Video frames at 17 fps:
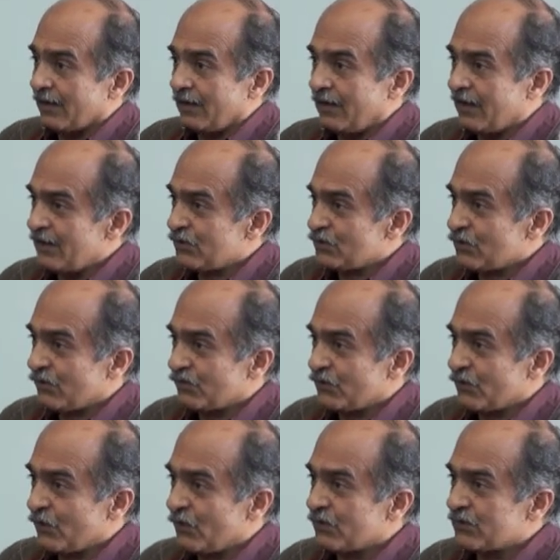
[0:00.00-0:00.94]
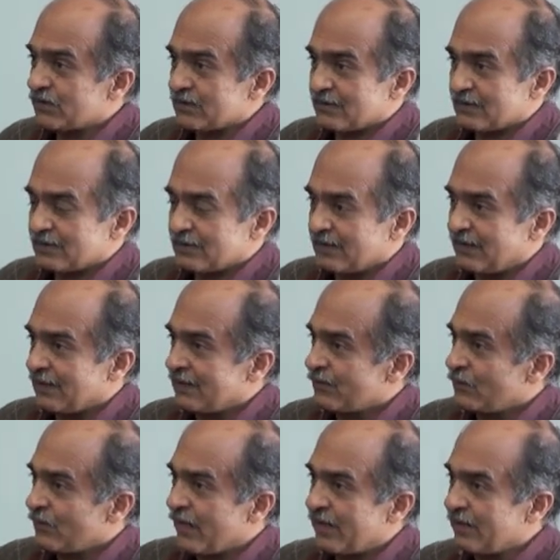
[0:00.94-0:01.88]
Each of those, there
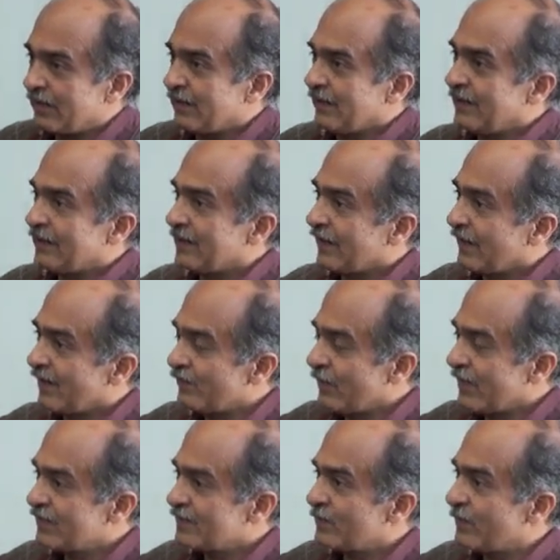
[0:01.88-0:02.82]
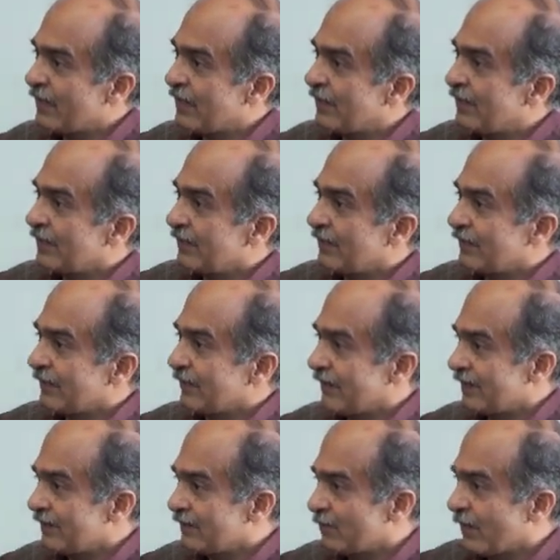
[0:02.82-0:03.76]
is one in the government's bill,
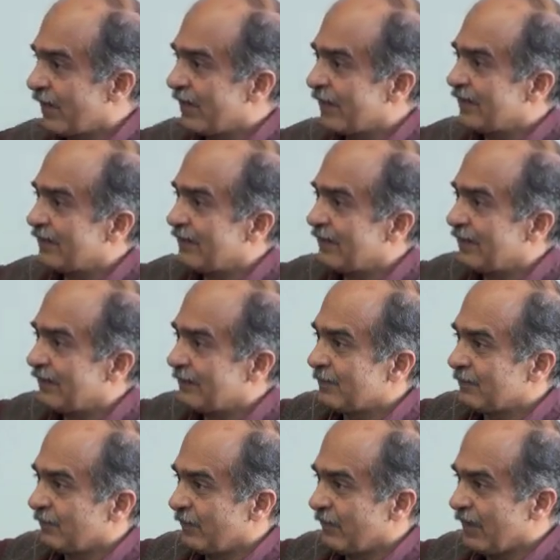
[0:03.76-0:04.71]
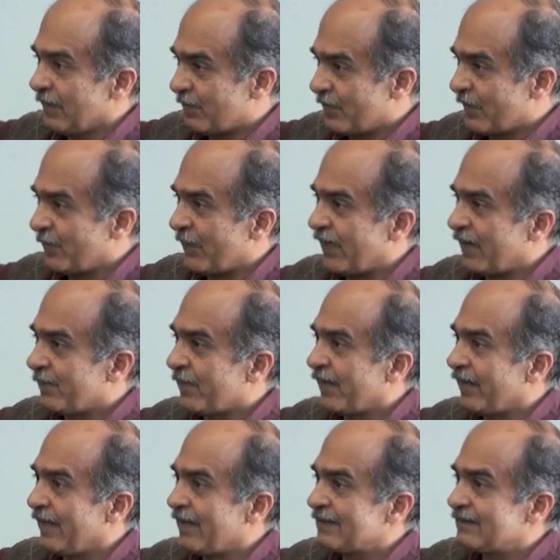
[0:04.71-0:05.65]
there is one in the bill prepared
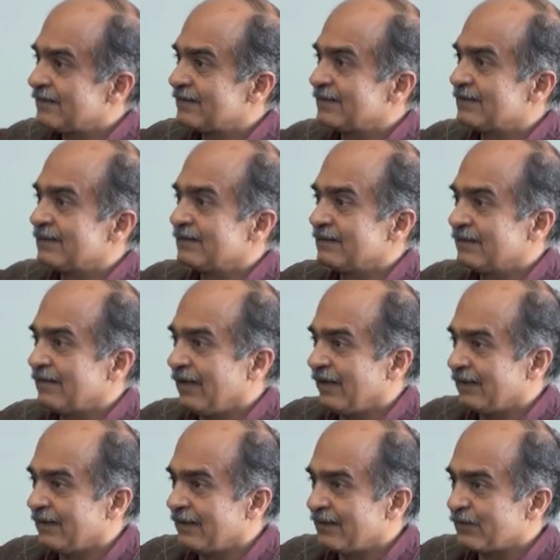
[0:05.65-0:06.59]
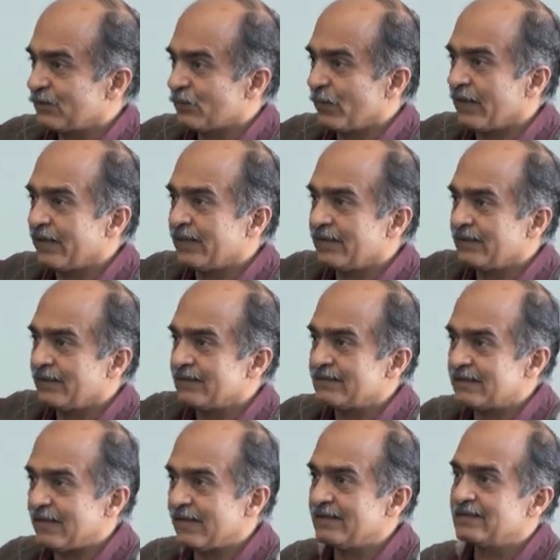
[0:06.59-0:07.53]
by us, and there is one in
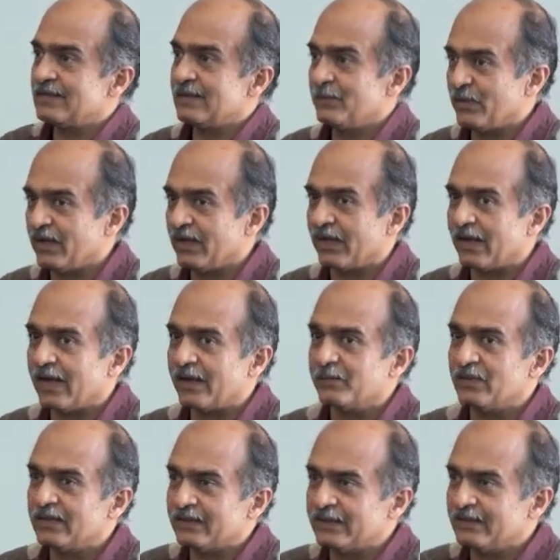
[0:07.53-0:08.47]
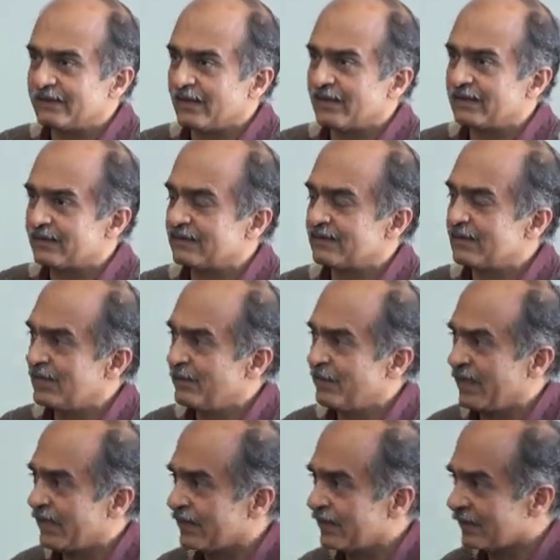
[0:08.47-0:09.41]
this NCPRI bill. These are the
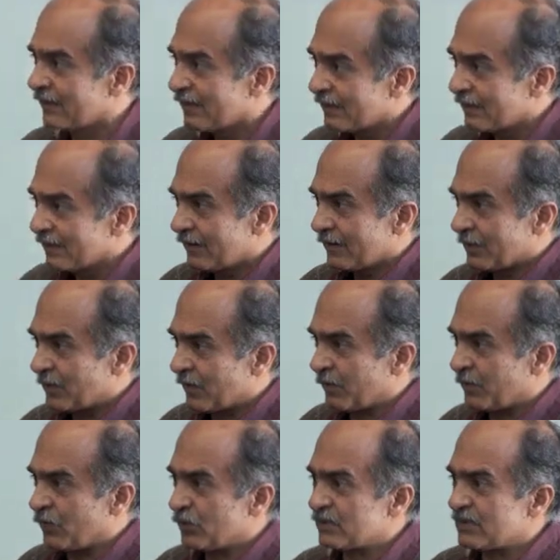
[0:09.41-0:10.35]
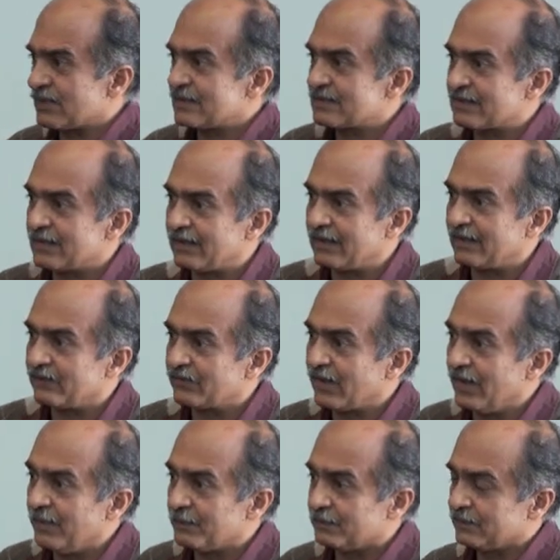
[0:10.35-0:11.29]
3 main proposals that
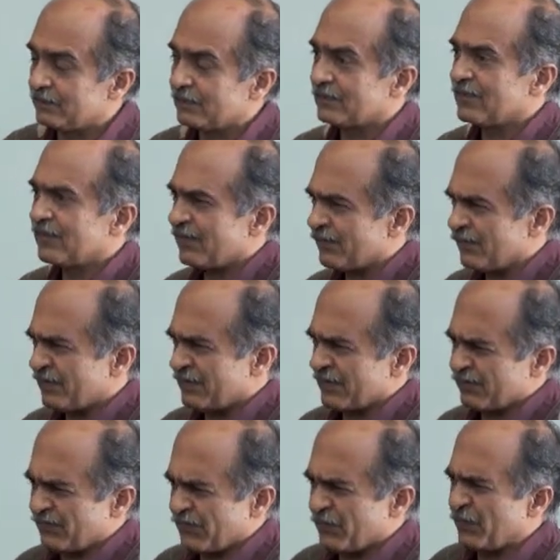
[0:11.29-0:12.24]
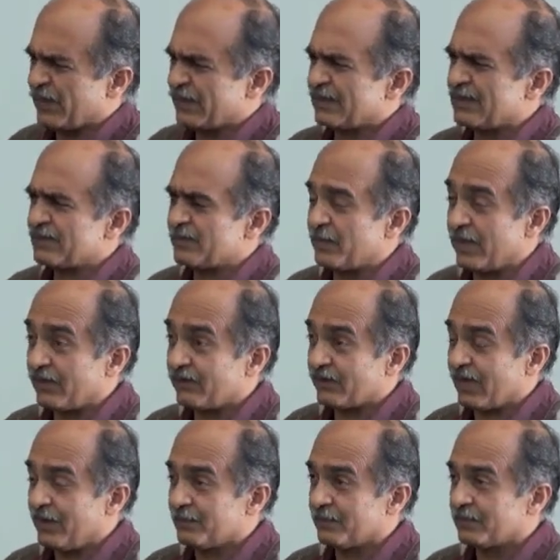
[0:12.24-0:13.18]
have come. A few others may
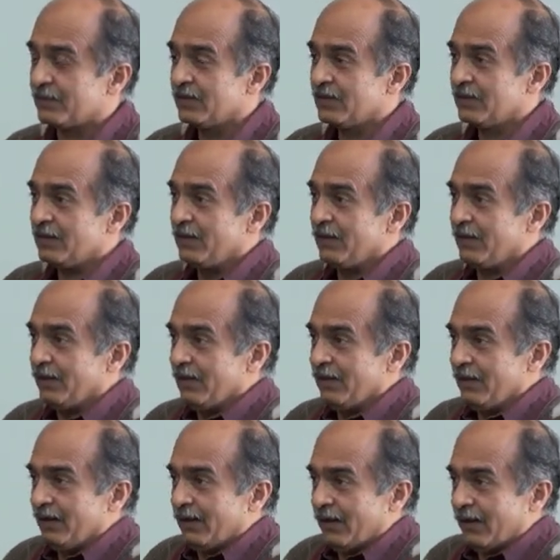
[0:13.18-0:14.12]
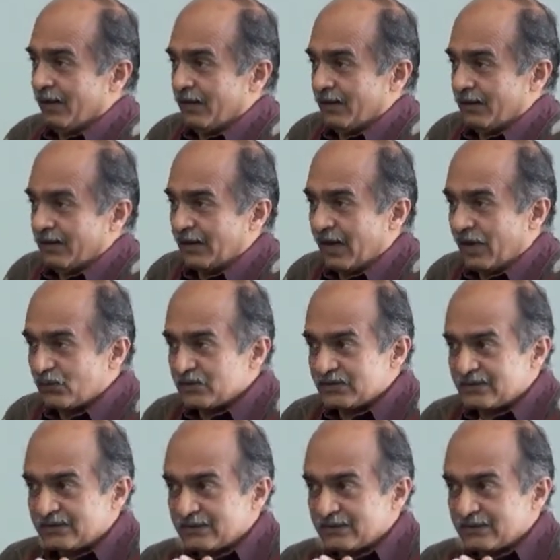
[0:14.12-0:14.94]
have come. Now,